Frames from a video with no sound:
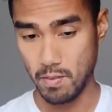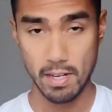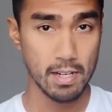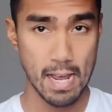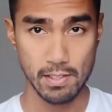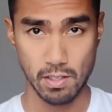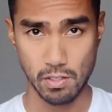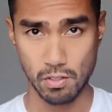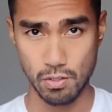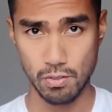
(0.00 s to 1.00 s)
They didn't ask
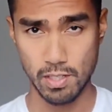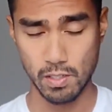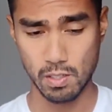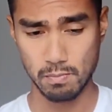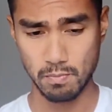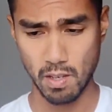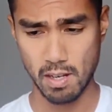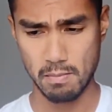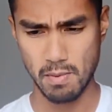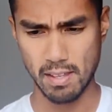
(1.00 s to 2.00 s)
us to do this.
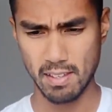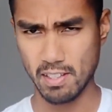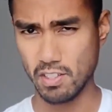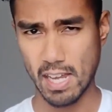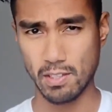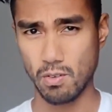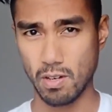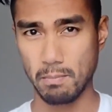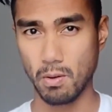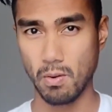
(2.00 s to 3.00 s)
I think they just ask you
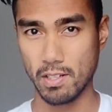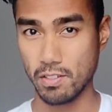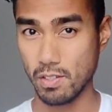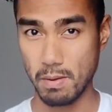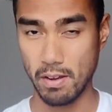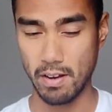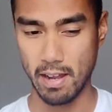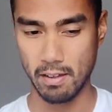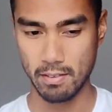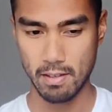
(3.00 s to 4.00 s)
a couple questions about your
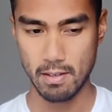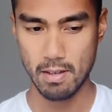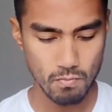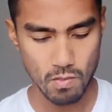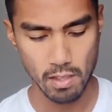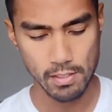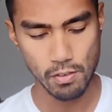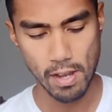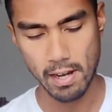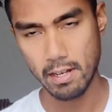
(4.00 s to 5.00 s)
health.
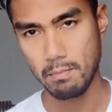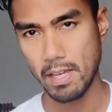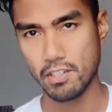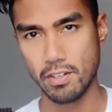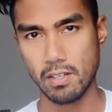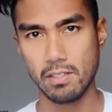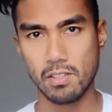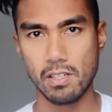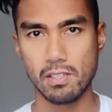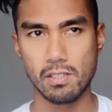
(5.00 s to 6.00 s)
Unless you've had any major
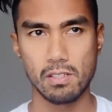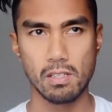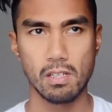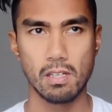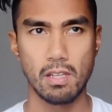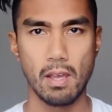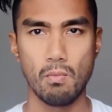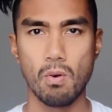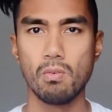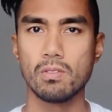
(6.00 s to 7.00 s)
illnesses, they
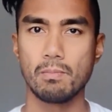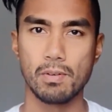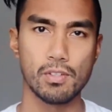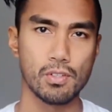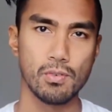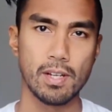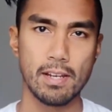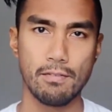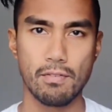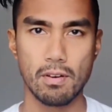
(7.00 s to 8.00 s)
won't pursue it any